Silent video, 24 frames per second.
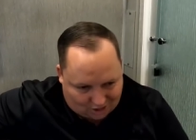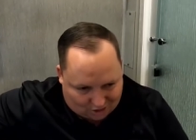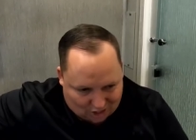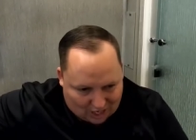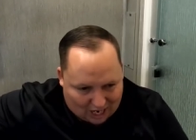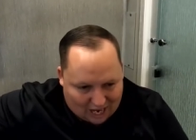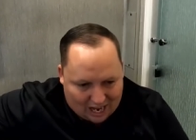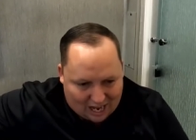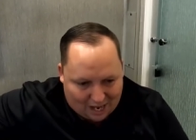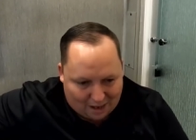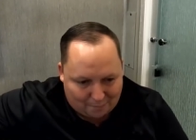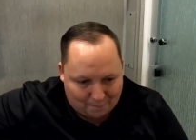
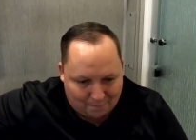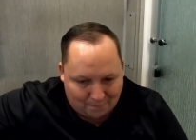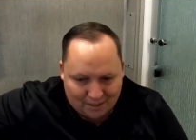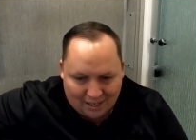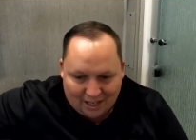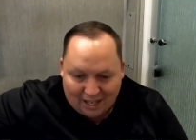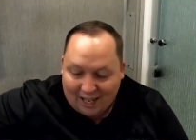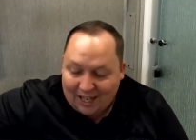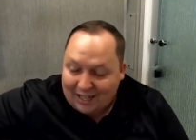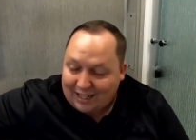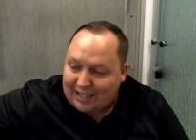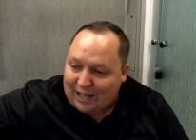job.
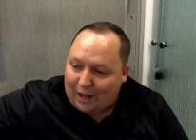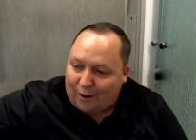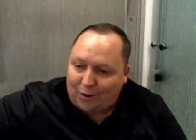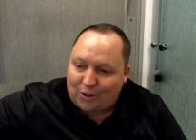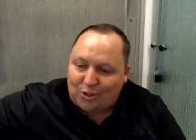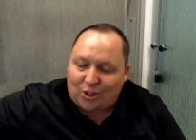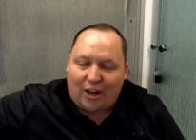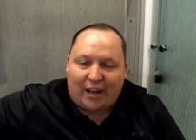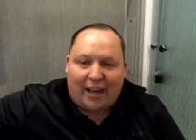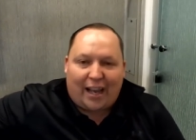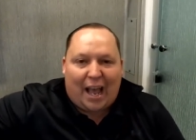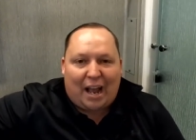Now,
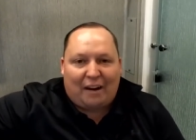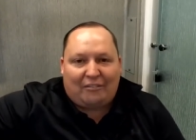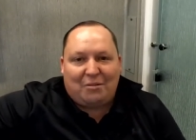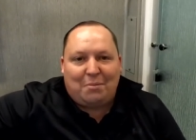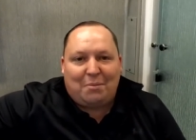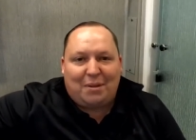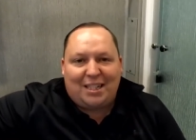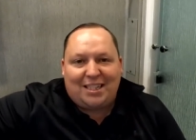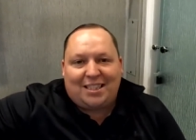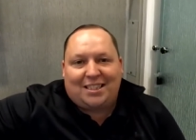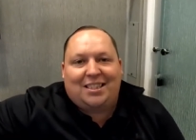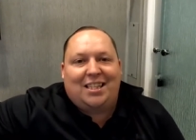Andrea,
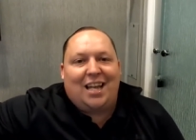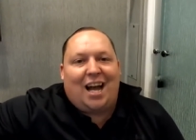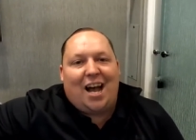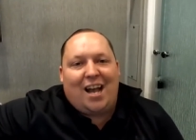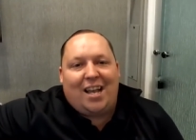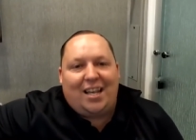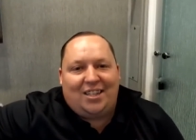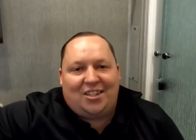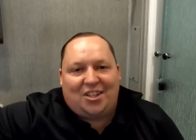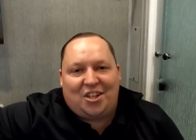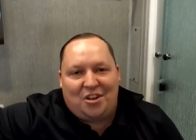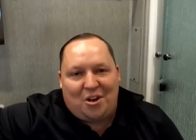everybody's
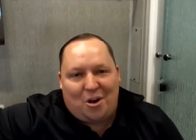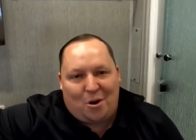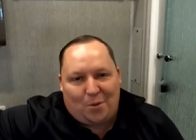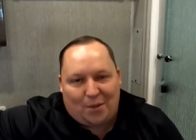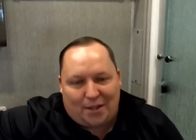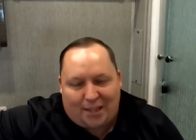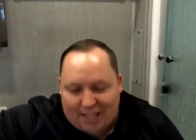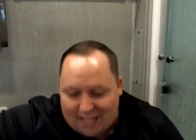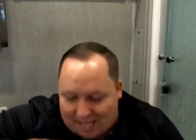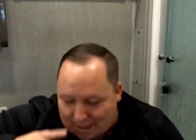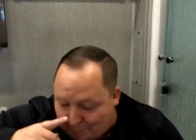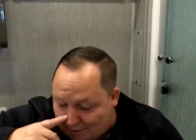dying to know
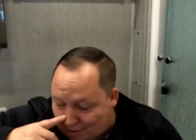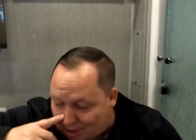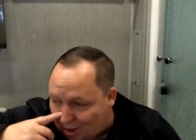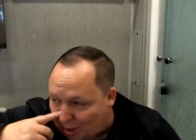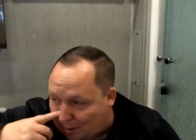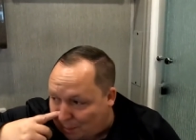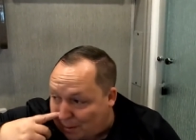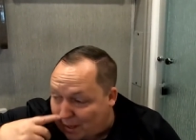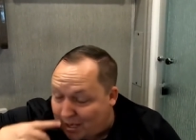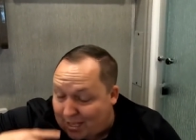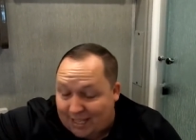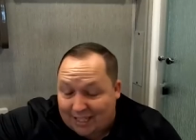what the
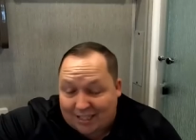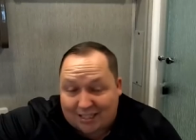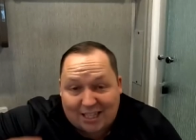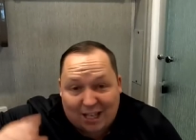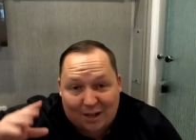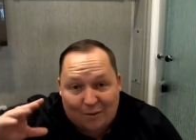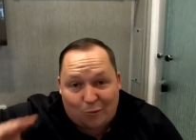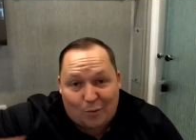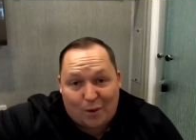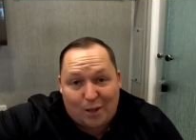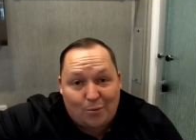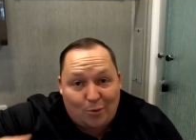MSRP is,
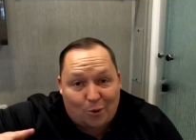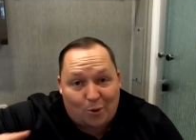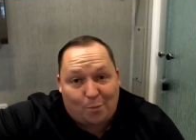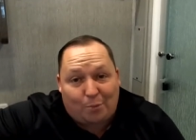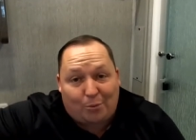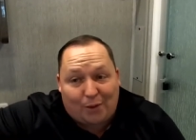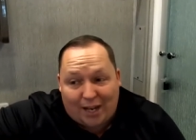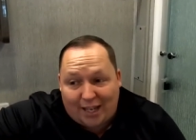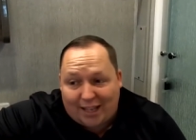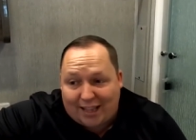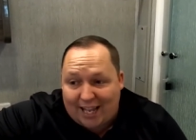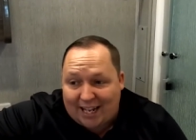and we will
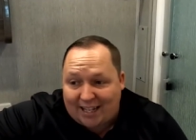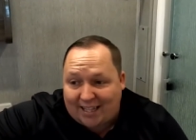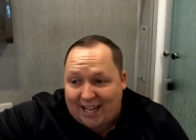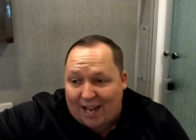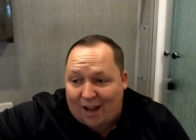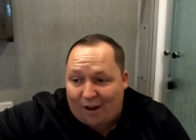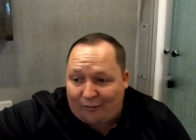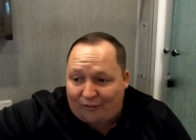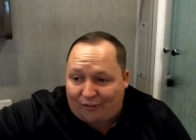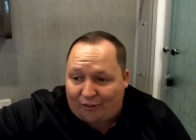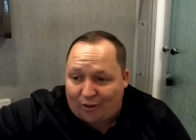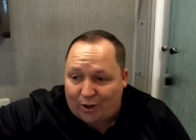break that
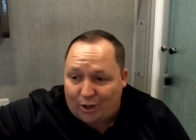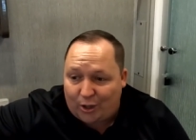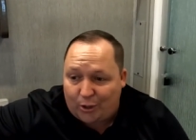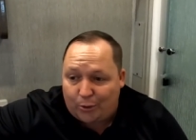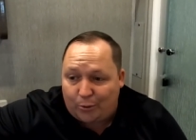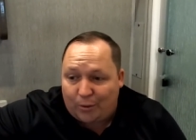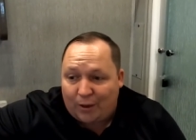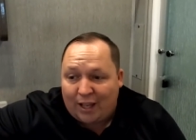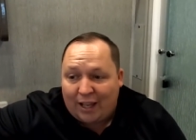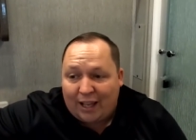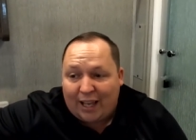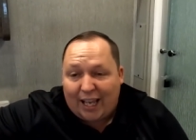down for
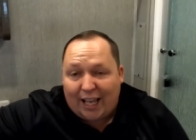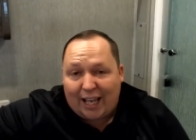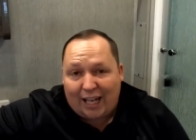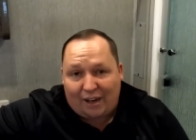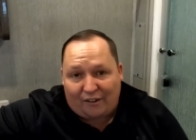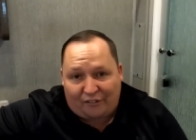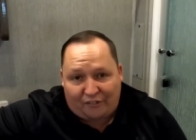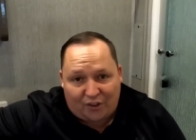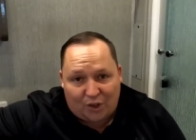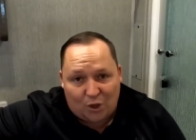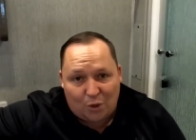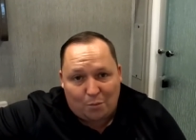you in
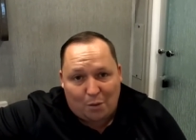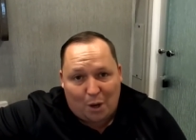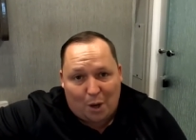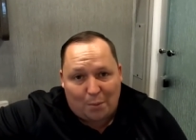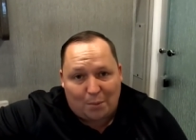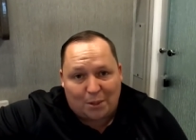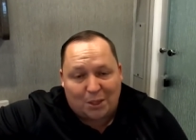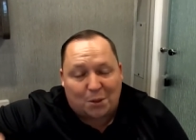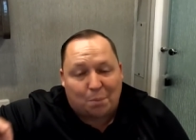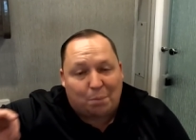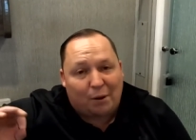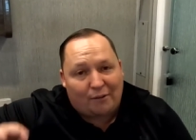a few
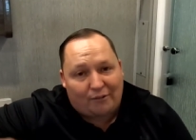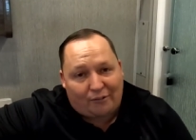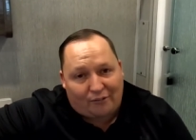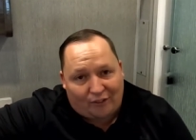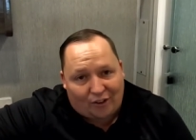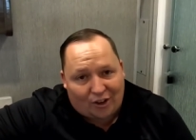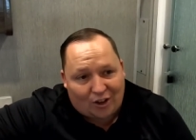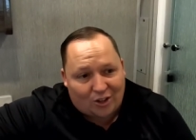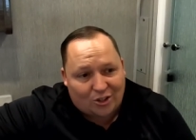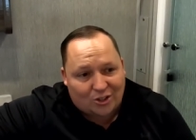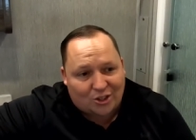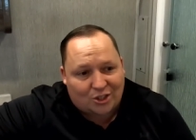moments. But
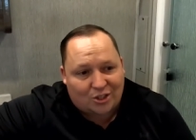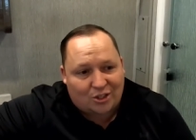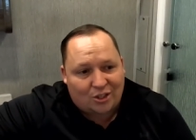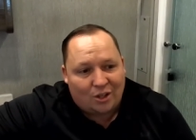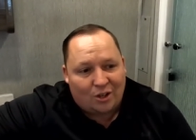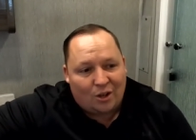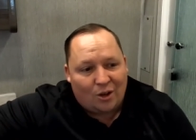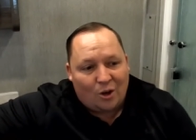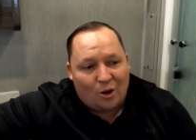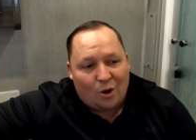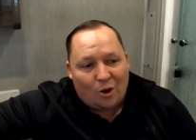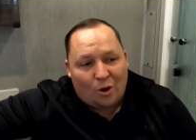first,
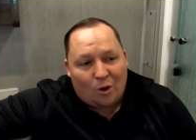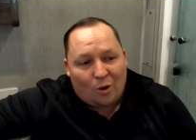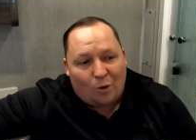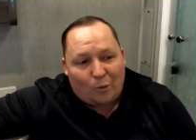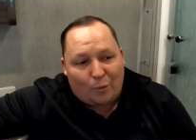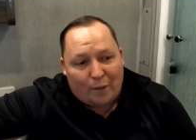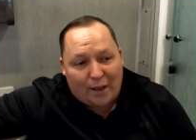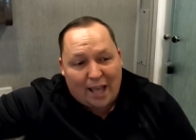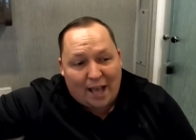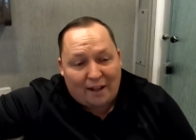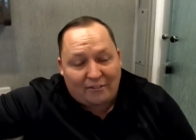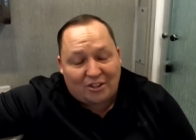
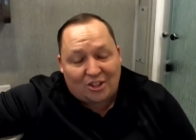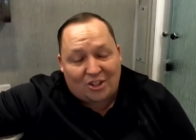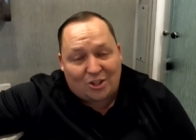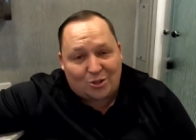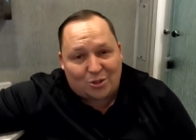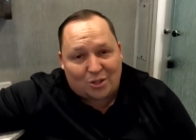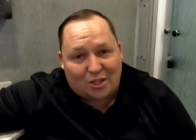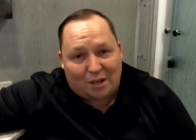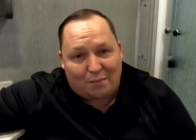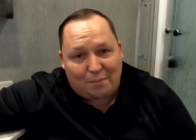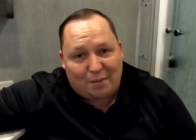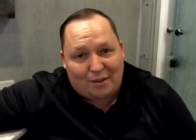we have to do
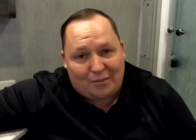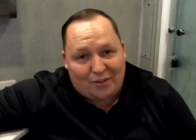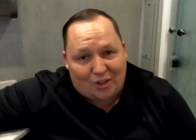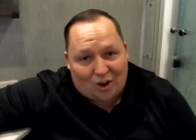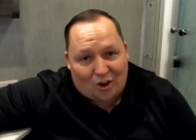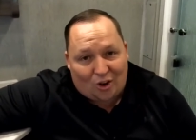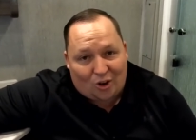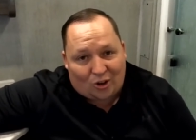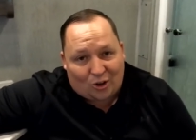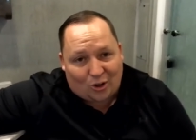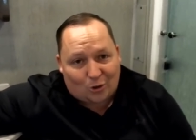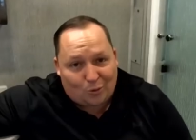something even
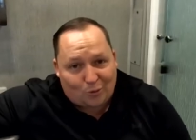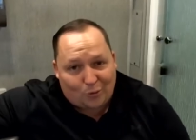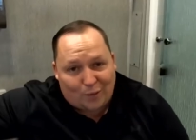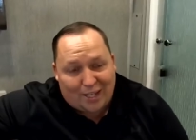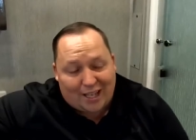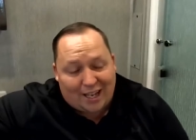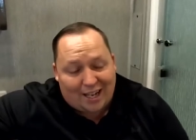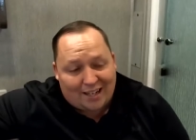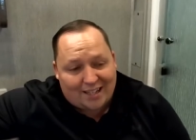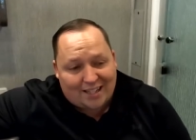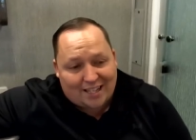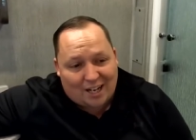harder. We
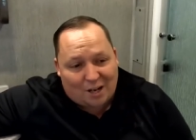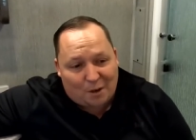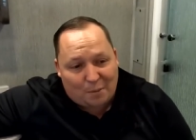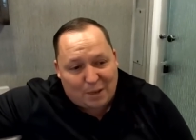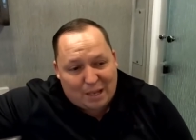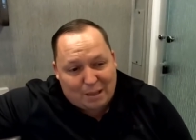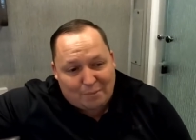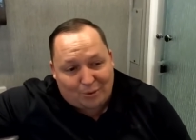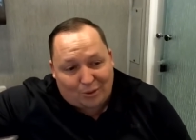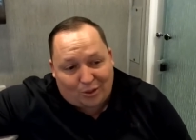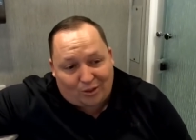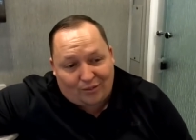got to tell
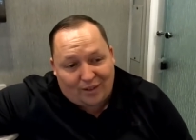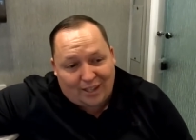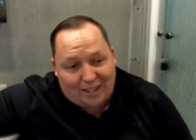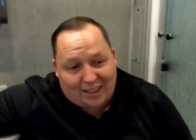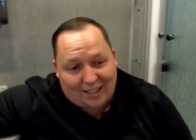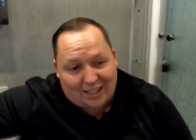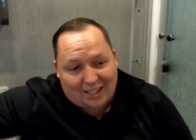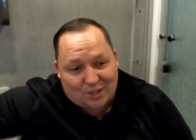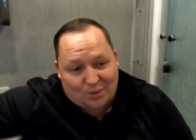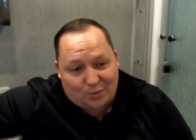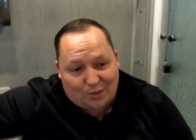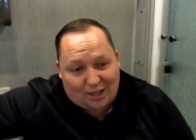people three
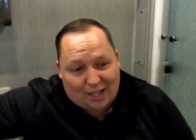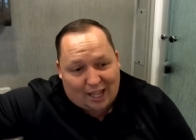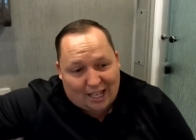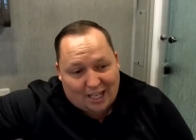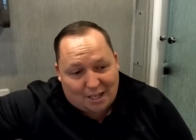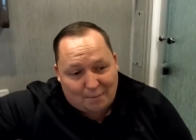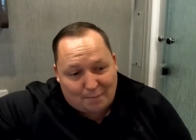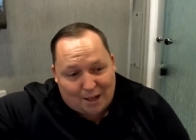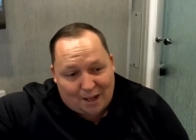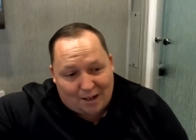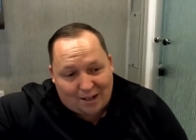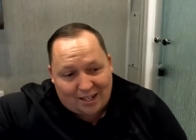things we like
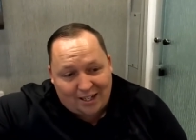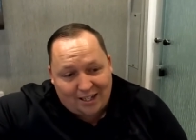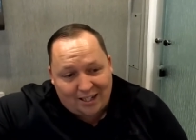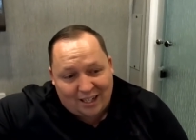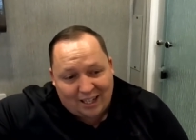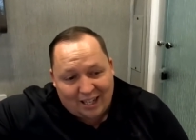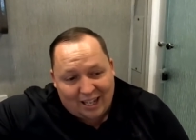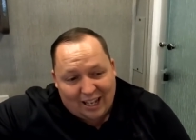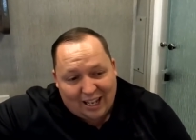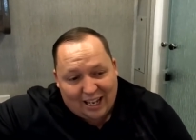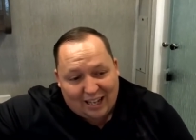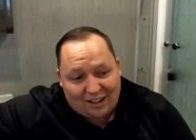about it
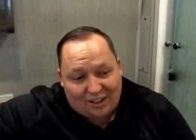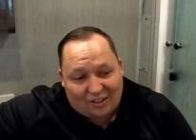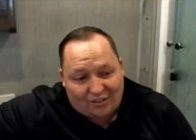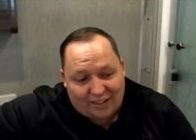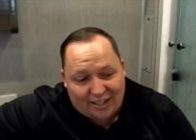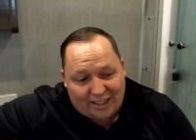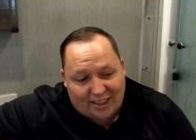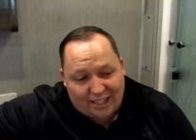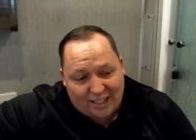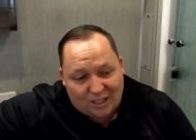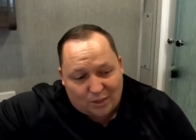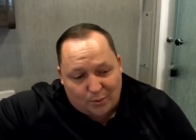and
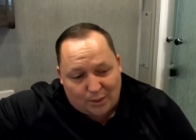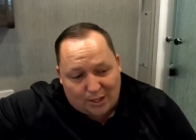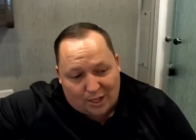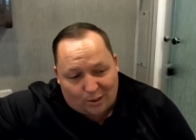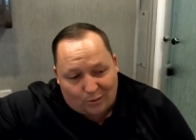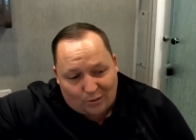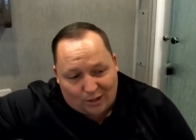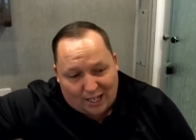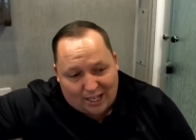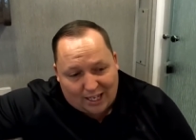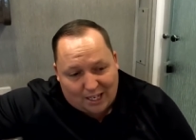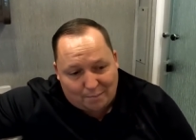three things we
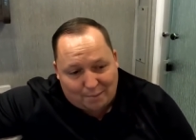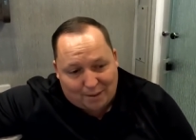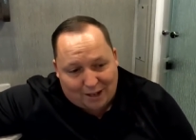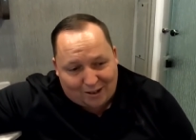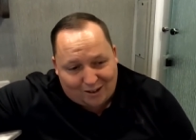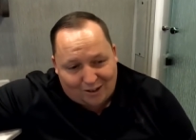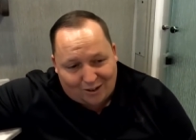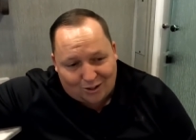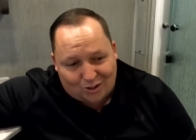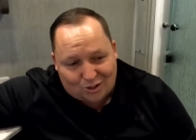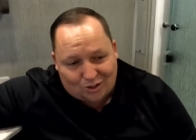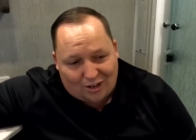don't like about
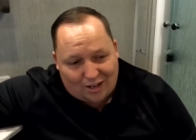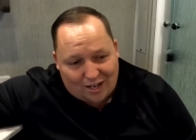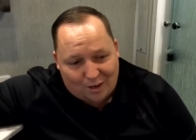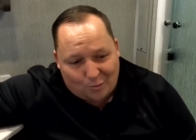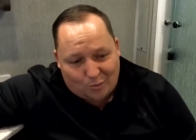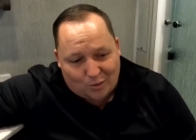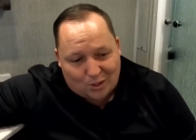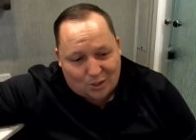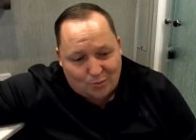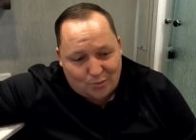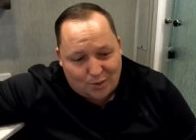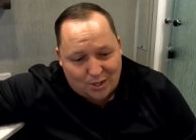it. Andrea,
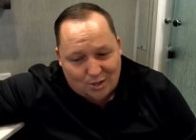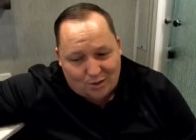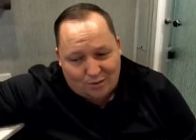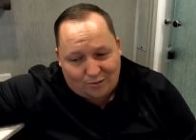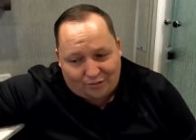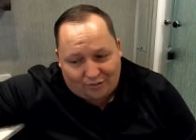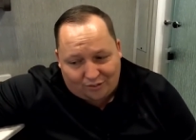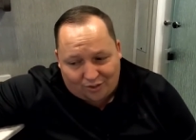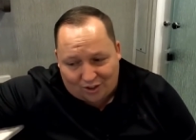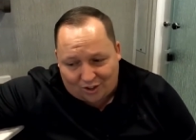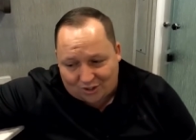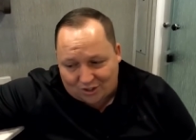what do we do
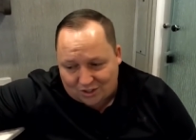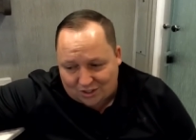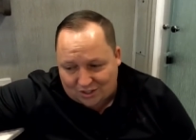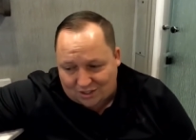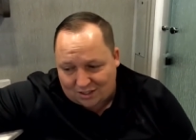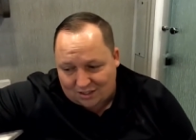first? Uh,